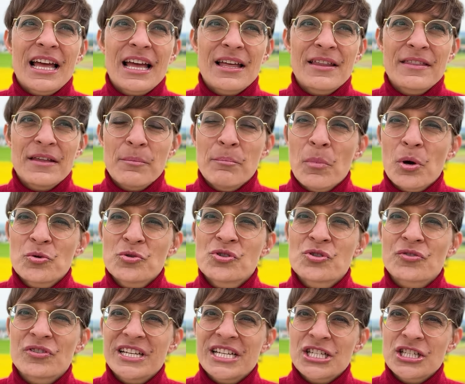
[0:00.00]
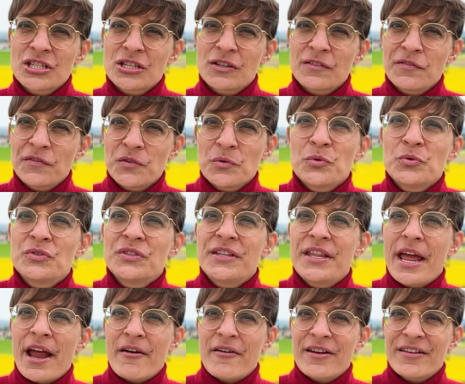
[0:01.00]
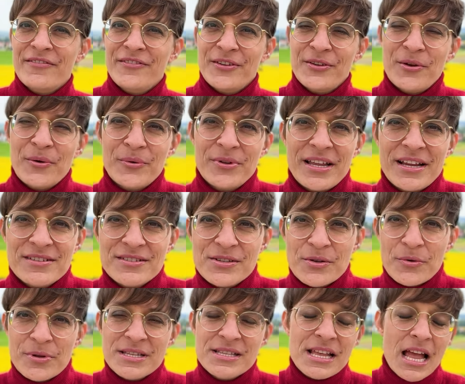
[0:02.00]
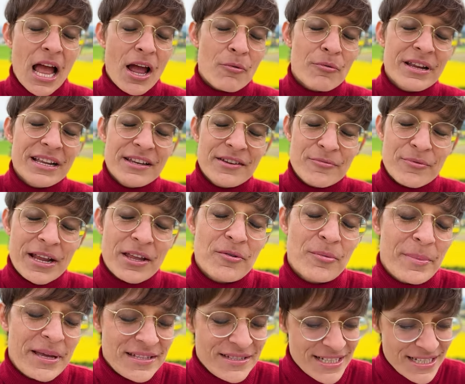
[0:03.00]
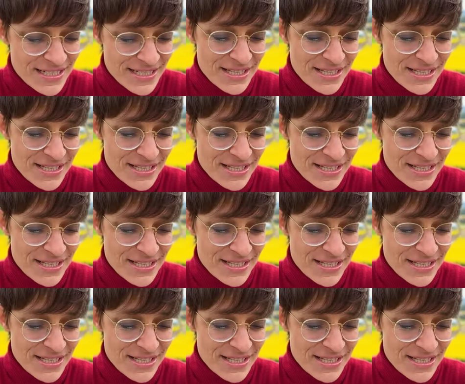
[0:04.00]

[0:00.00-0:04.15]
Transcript: the most traditional food there if you go there. So it's, I really recommend it.